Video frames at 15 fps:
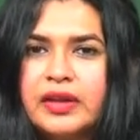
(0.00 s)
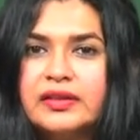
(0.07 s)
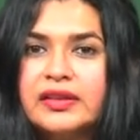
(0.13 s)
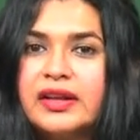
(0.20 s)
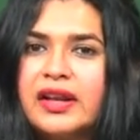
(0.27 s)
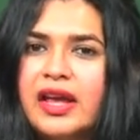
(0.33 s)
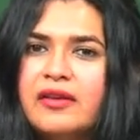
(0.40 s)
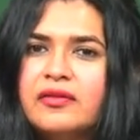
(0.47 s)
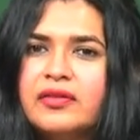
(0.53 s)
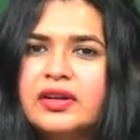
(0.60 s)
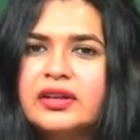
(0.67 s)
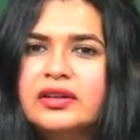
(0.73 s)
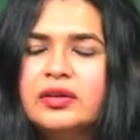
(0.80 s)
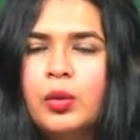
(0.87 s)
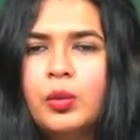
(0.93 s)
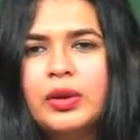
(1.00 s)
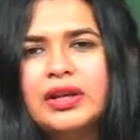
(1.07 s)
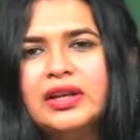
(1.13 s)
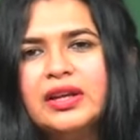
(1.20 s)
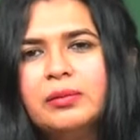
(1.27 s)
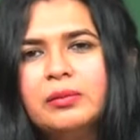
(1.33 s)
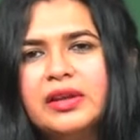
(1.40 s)
The Reverend
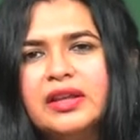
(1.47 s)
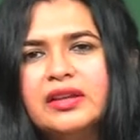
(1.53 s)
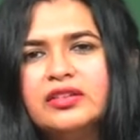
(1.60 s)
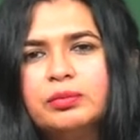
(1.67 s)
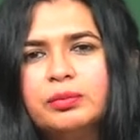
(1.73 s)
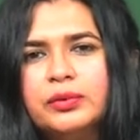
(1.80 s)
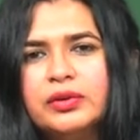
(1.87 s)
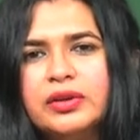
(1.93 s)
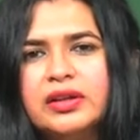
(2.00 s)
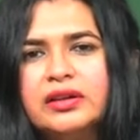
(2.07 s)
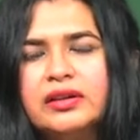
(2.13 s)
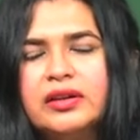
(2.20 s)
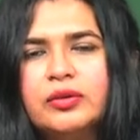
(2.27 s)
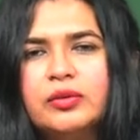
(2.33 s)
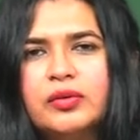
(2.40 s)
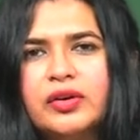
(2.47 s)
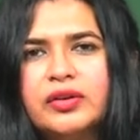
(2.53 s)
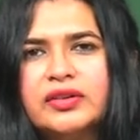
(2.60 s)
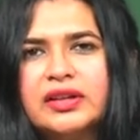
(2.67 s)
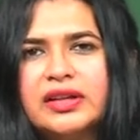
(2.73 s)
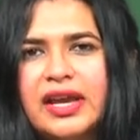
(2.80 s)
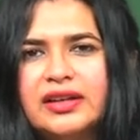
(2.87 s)
William A. Spooner, who
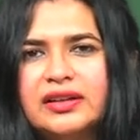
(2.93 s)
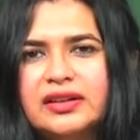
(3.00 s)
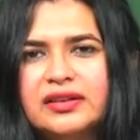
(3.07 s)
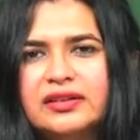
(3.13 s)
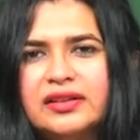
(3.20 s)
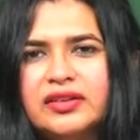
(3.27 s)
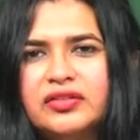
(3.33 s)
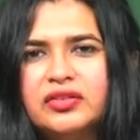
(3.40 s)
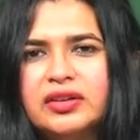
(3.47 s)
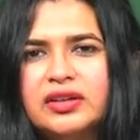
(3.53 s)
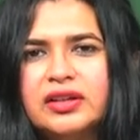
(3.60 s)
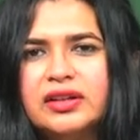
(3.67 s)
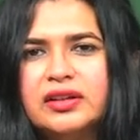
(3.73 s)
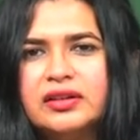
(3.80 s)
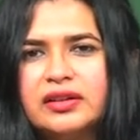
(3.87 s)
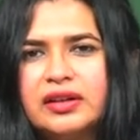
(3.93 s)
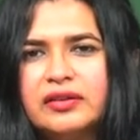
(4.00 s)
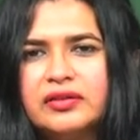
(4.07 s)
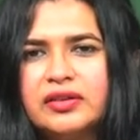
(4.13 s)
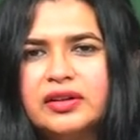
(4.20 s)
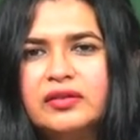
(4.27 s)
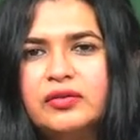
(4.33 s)
was a 19th century
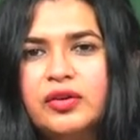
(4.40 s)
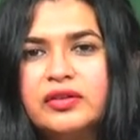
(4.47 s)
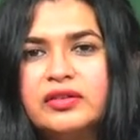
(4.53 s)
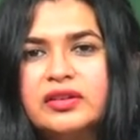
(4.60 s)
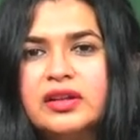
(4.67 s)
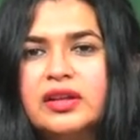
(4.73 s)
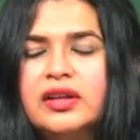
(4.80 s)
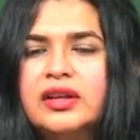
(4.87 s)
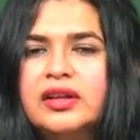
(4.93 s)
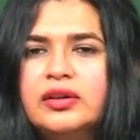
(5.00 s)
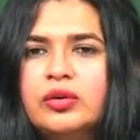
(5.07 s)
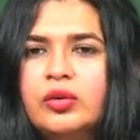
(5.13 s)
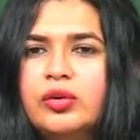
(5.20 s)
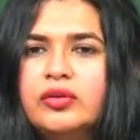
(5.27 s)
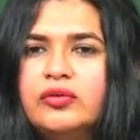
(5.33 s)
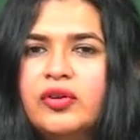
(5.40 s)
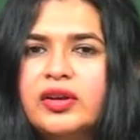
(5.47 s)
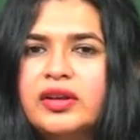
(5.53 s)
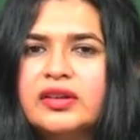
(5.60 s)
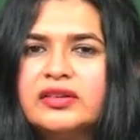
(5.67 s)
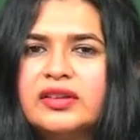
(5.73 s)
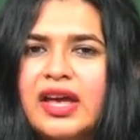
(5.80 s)
reverend, was known for
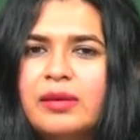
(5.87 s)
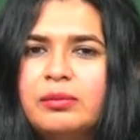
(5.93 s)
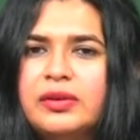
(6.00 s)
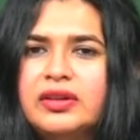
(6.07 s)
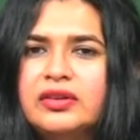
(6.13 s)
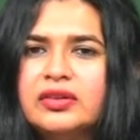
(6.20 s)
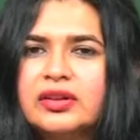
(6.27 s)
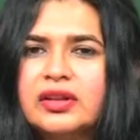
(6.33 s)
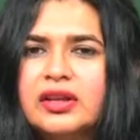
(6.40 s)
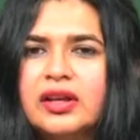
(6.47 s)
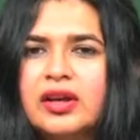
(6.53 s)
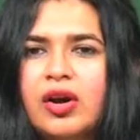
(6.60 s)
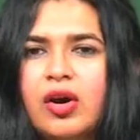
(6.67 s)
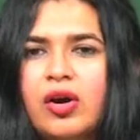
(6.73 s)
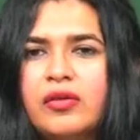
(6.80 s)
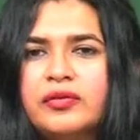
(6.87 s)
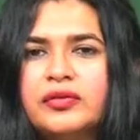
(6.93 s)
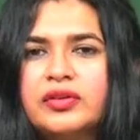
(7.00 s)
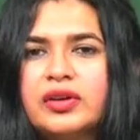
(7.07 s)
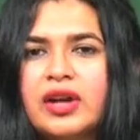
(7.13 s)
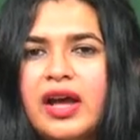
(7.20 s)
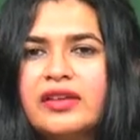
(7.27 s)
his habit of
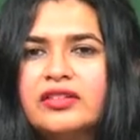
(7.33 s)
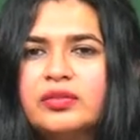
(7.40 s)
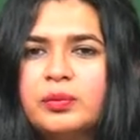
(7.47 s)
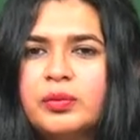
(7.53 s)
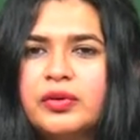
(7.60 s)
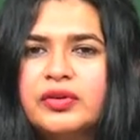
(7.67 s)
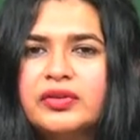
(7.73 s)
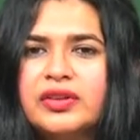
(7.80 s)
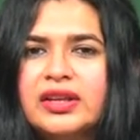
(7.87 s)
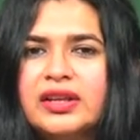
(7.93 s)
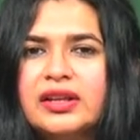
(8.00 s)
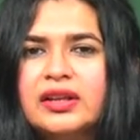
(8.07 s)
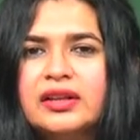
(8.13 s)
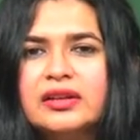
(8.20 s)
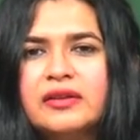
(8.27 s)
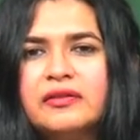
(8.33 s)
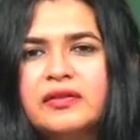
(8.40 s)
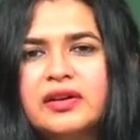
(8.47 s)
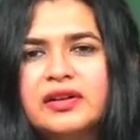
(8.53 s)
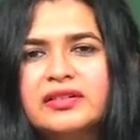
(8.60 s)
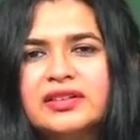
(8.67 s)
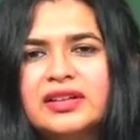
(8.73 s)
transposing the
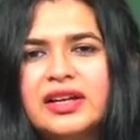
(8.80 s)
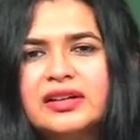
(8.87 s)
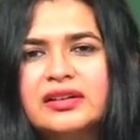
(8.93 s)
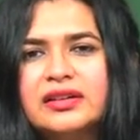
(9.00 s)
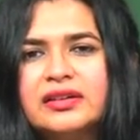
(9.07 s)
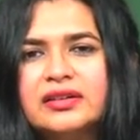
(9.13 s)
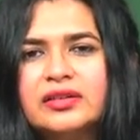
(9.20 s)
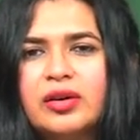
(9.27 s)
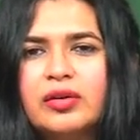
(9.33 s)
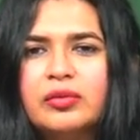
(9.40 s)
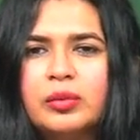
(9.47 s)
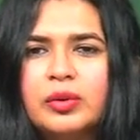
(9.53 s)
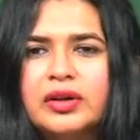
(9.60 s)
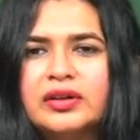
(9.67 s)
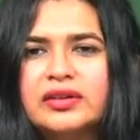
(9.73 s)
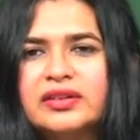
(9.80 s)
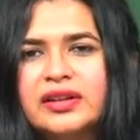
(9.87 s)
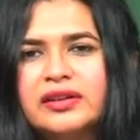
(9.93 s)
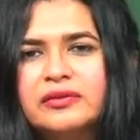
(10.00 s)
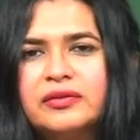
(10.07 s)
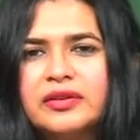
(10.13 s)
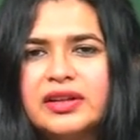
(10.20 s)
first letters of words
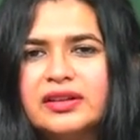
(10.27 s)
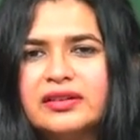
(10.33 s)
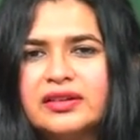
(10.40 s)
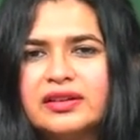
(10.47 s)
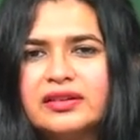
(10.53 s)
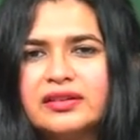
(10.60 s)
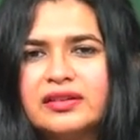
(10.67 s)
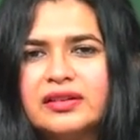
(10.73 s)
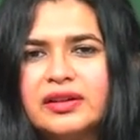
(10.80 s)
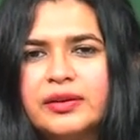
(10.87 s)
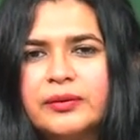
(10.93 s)
and phrases.